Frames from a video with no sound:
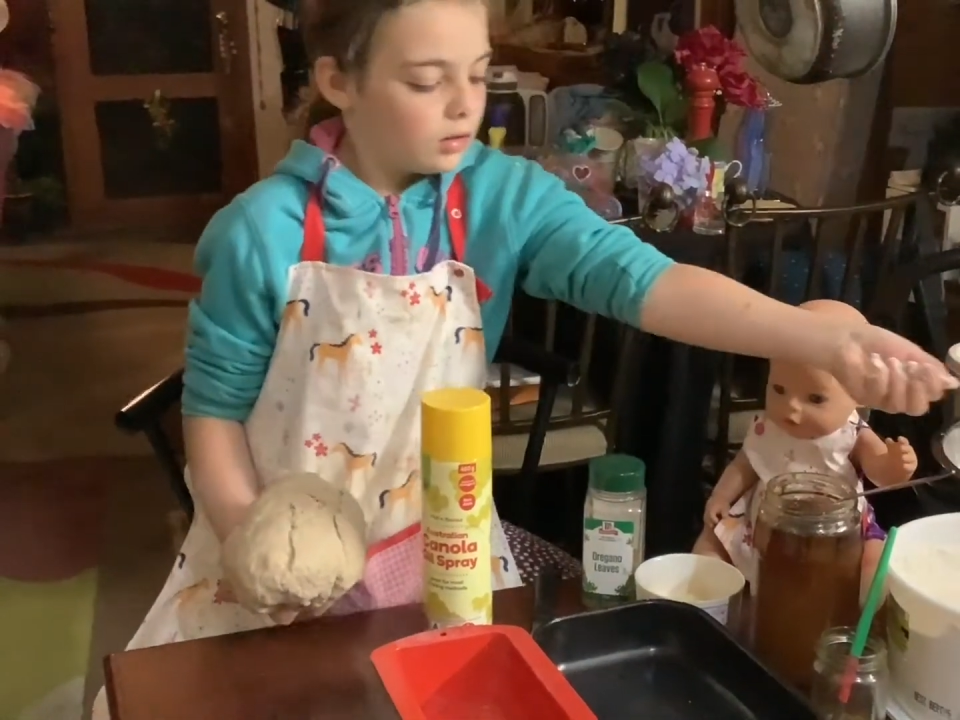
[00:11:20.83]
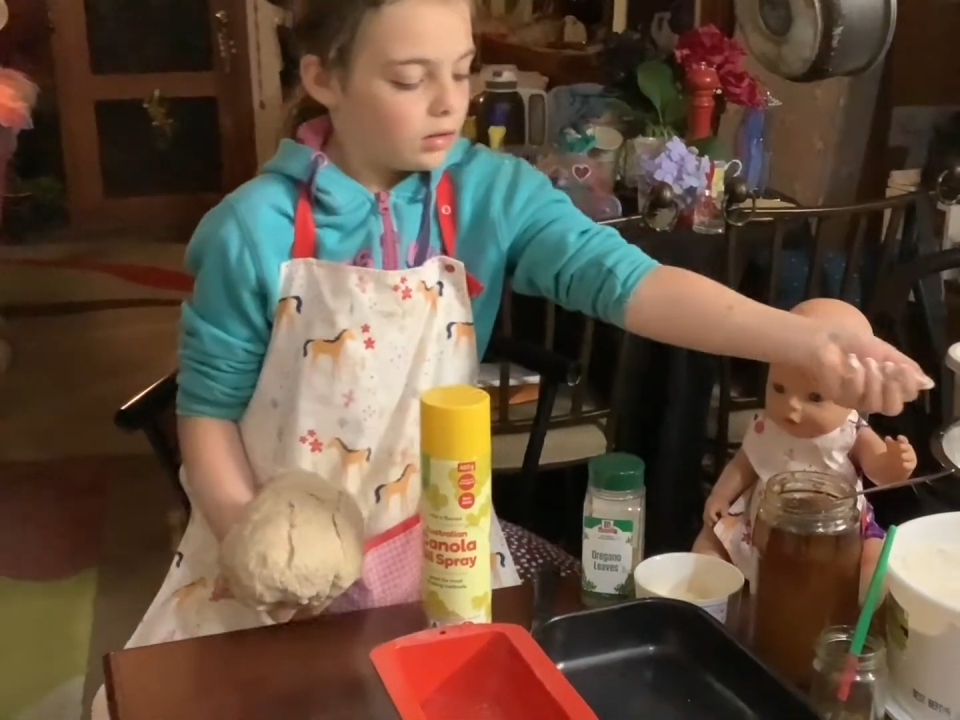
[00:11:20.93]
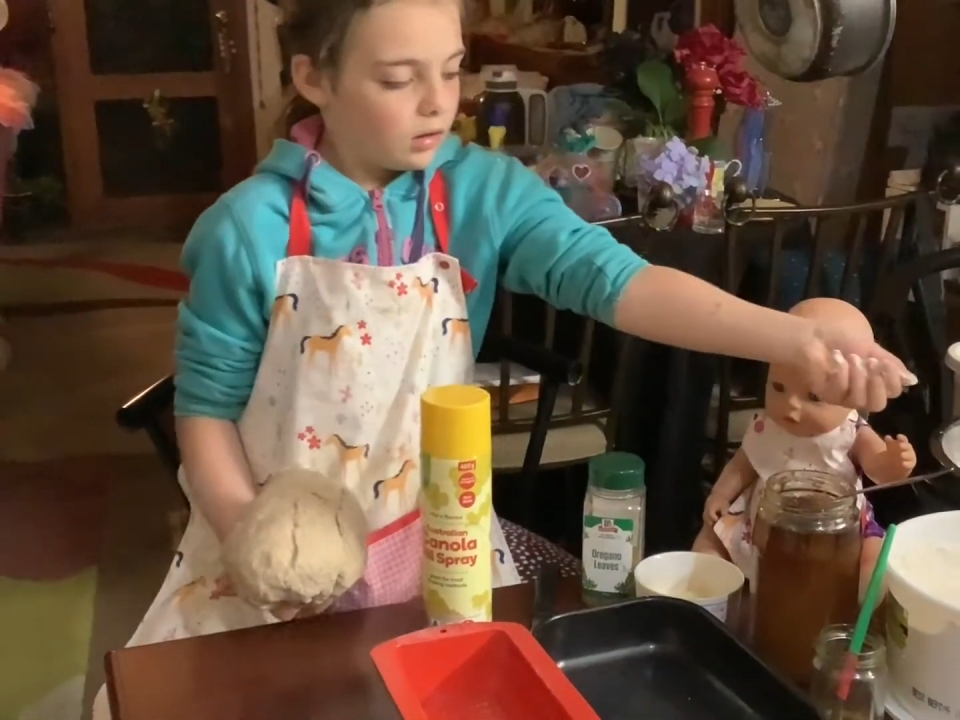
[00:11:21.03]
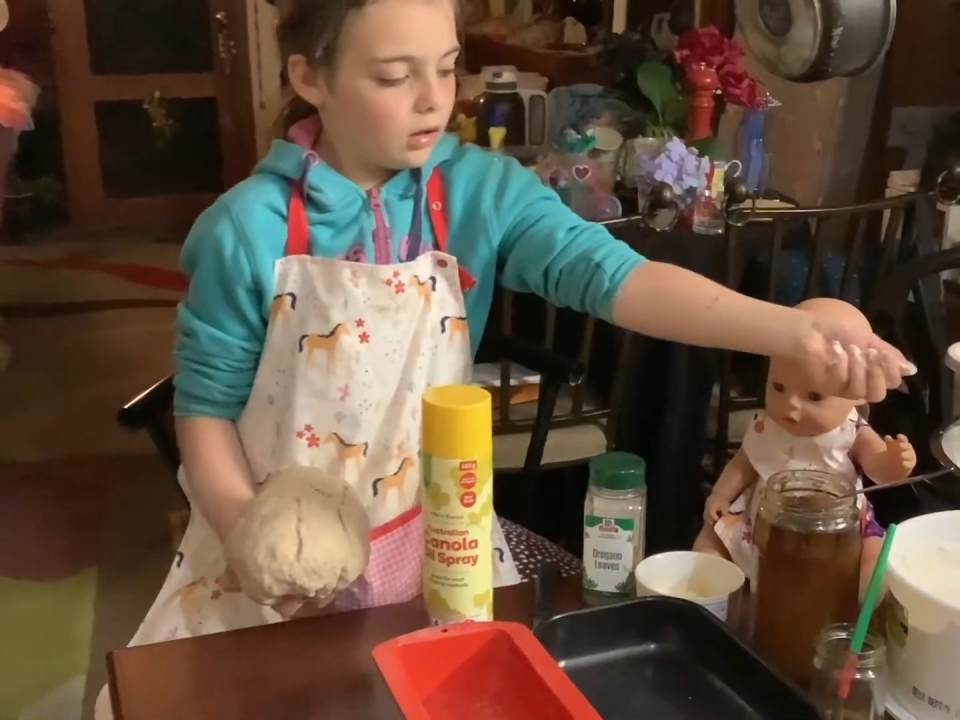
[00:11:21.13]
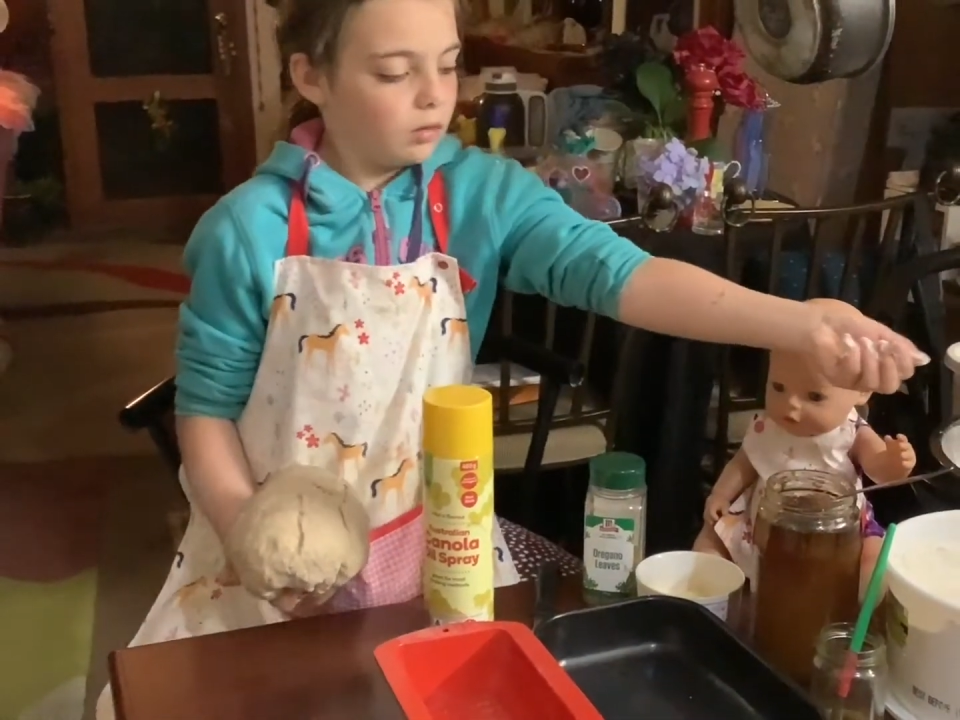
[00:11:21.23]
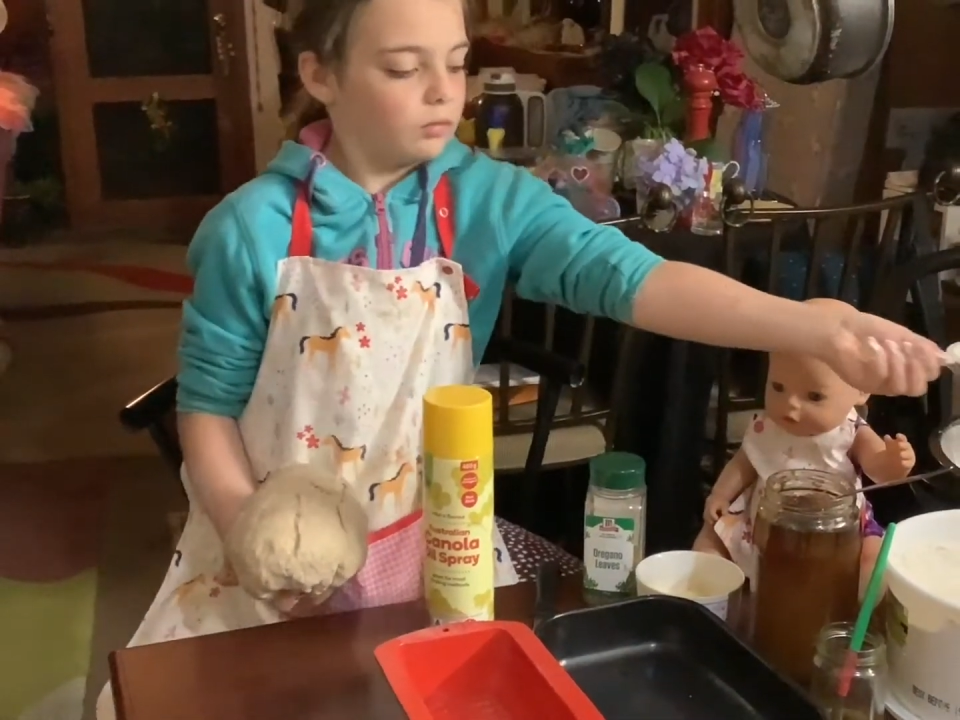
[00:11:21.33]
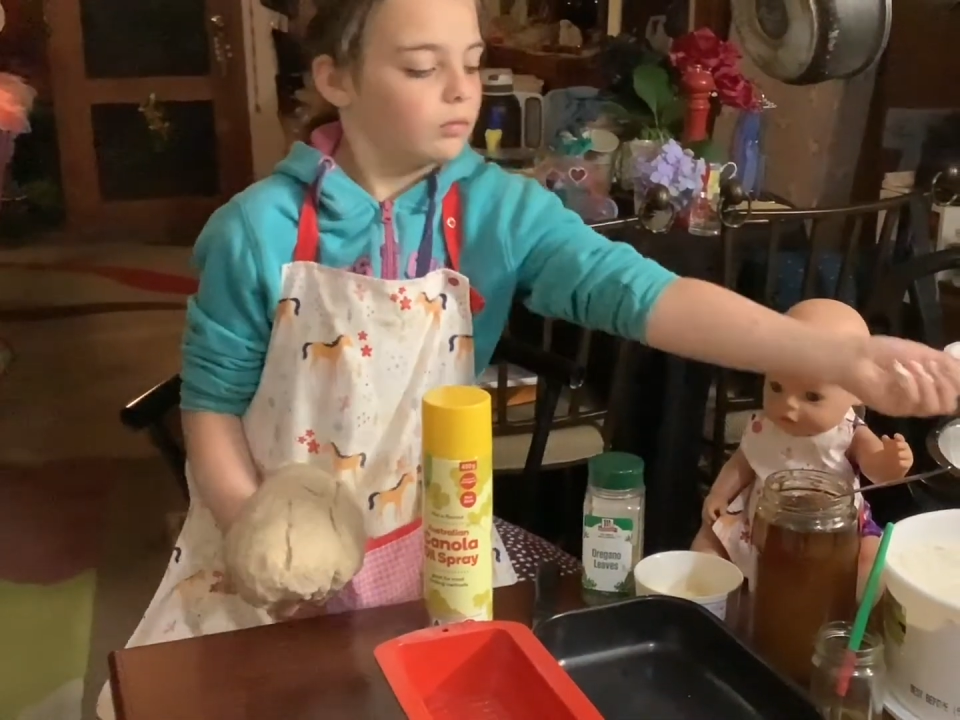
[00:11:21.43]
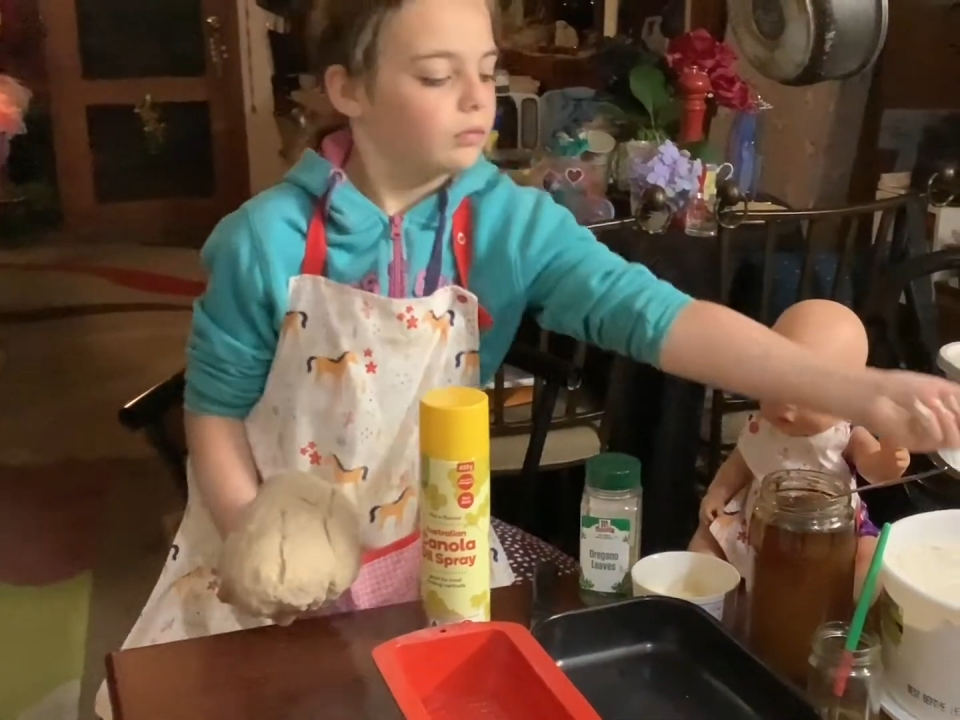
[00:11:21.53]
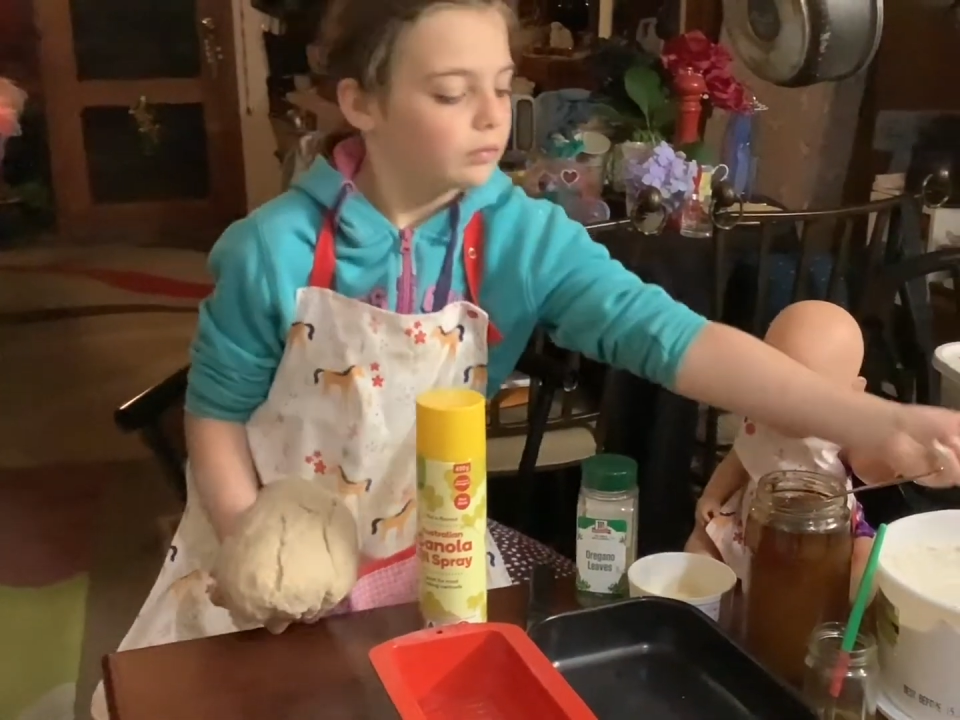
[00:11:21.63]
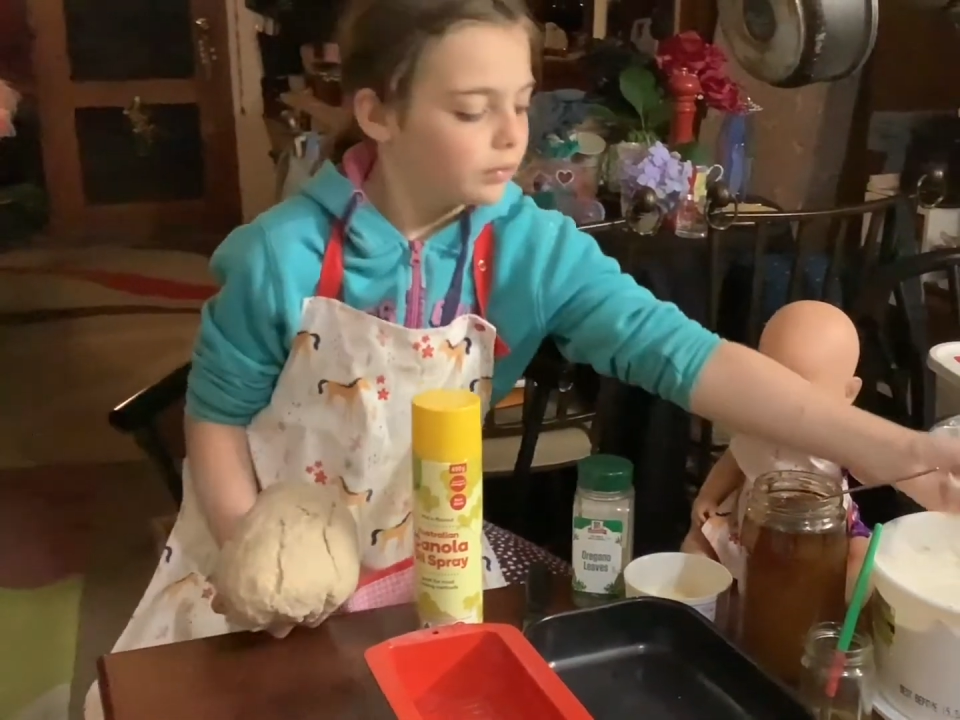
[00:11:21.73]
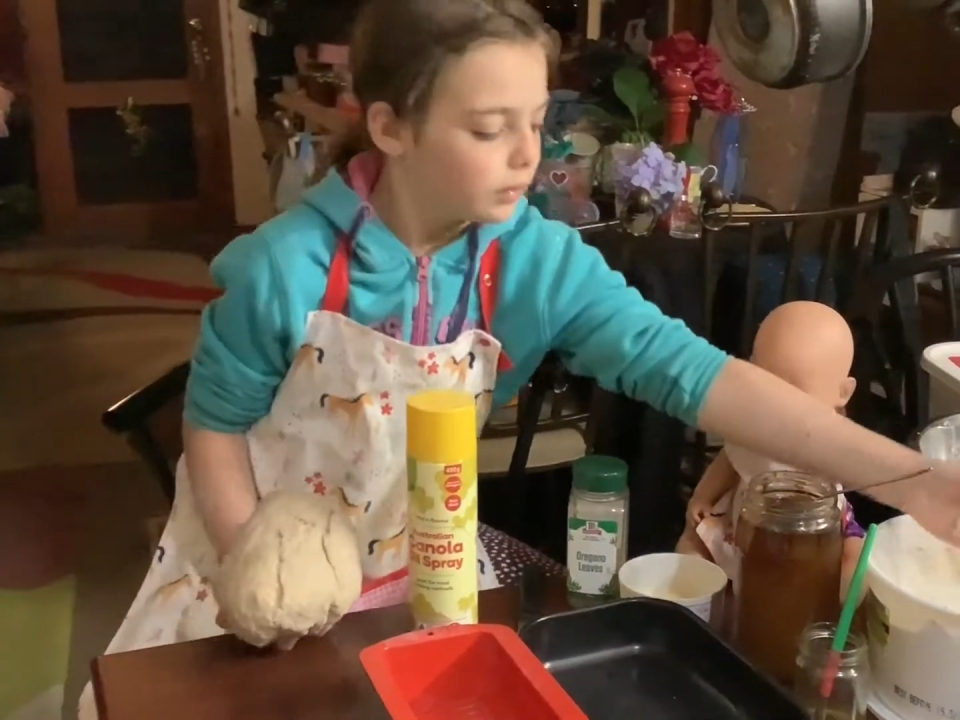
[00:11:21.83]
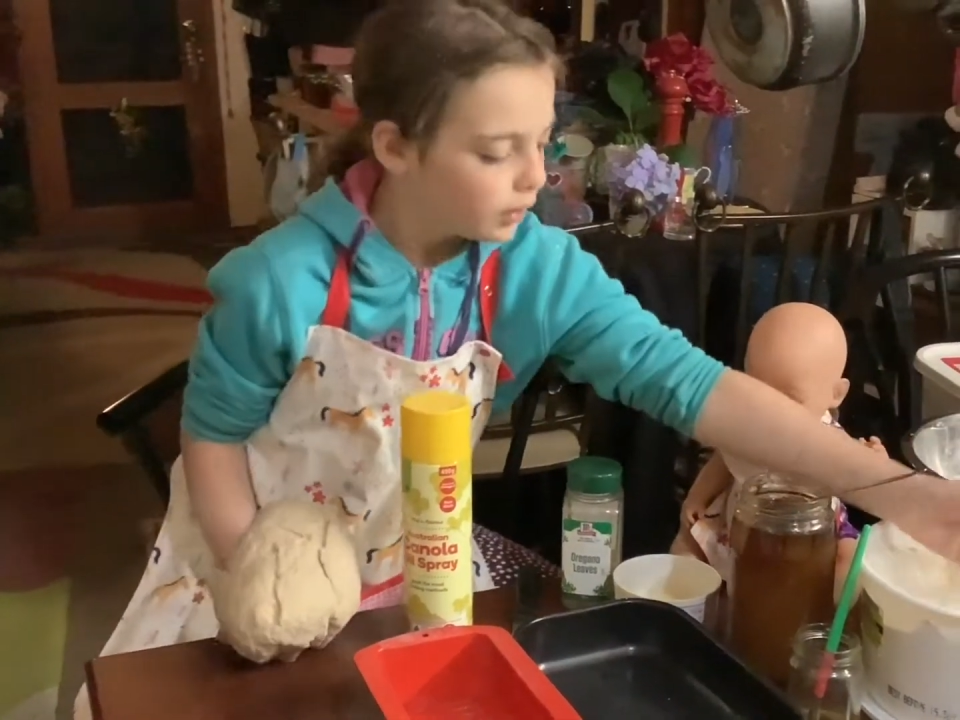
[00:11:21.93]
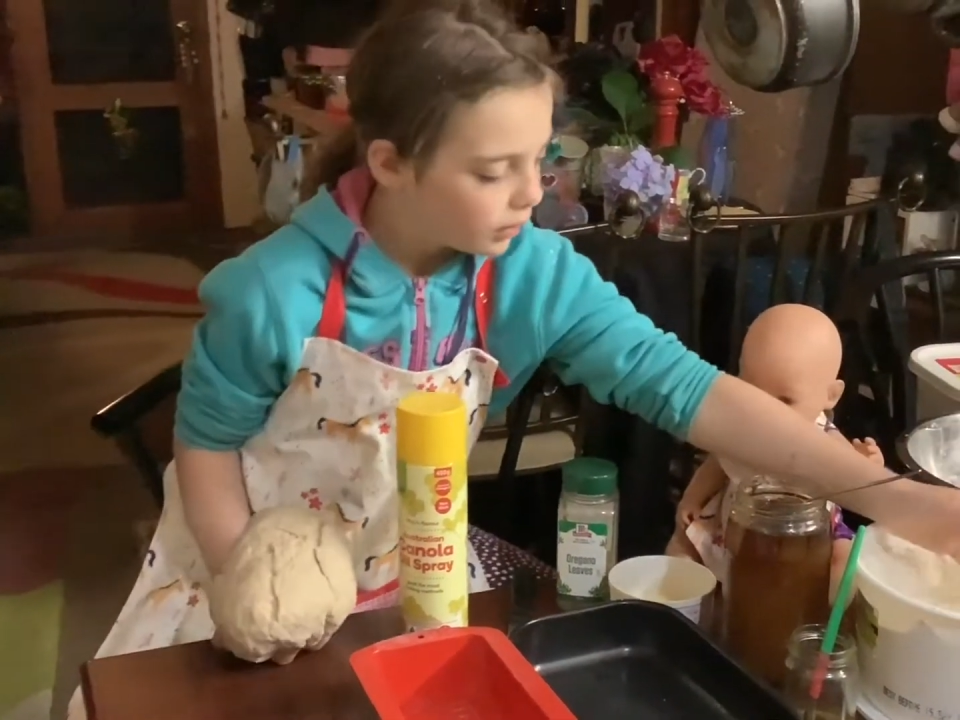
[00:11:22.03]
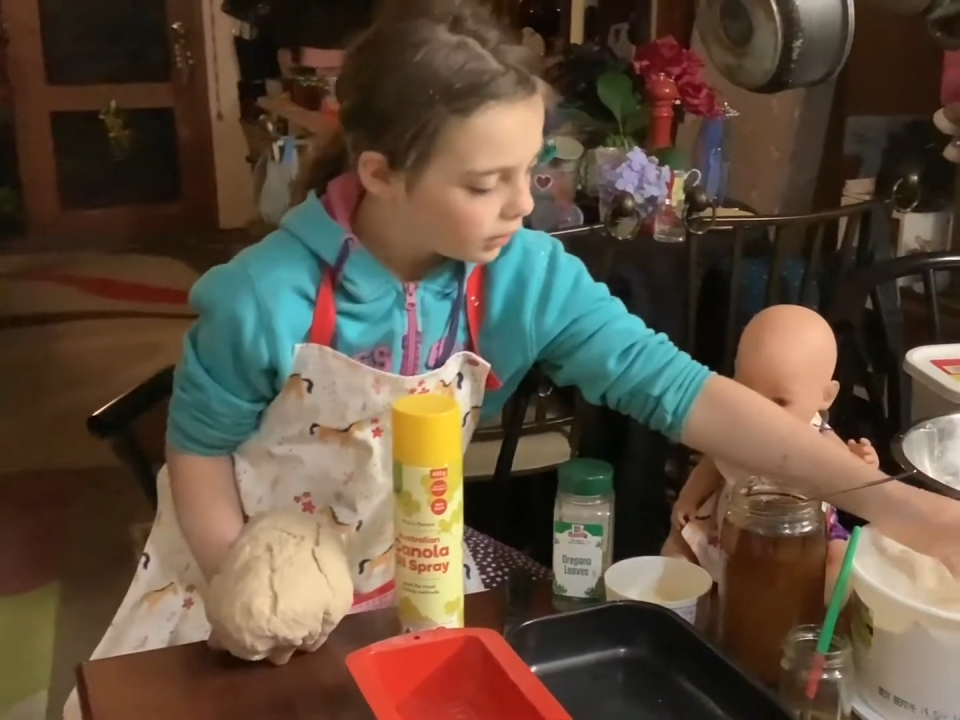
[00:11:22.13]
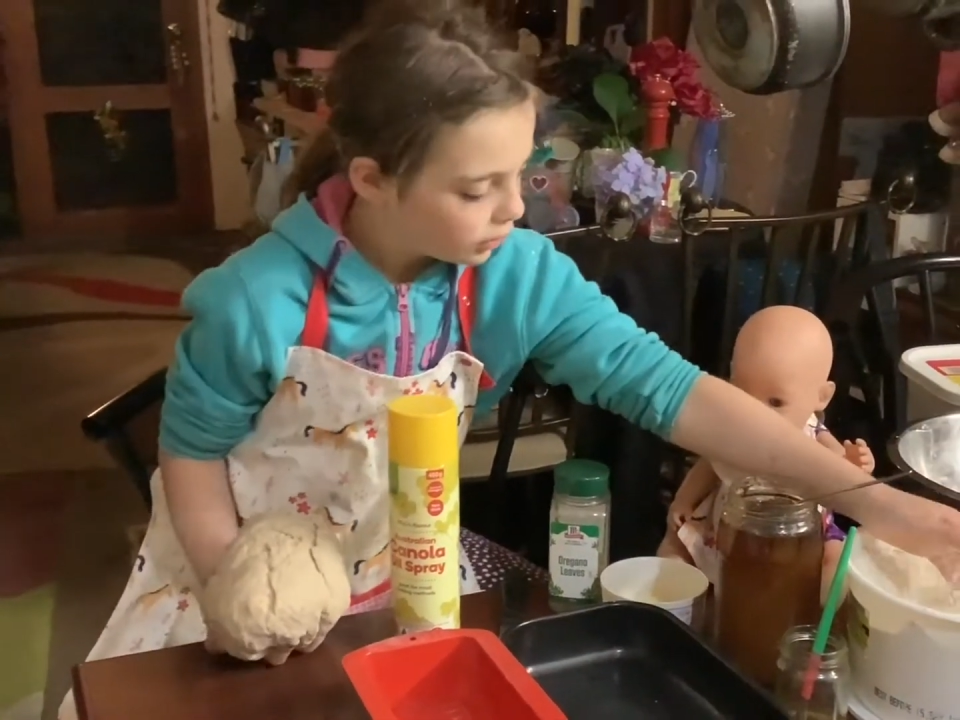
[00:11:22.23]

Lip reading: Oh, do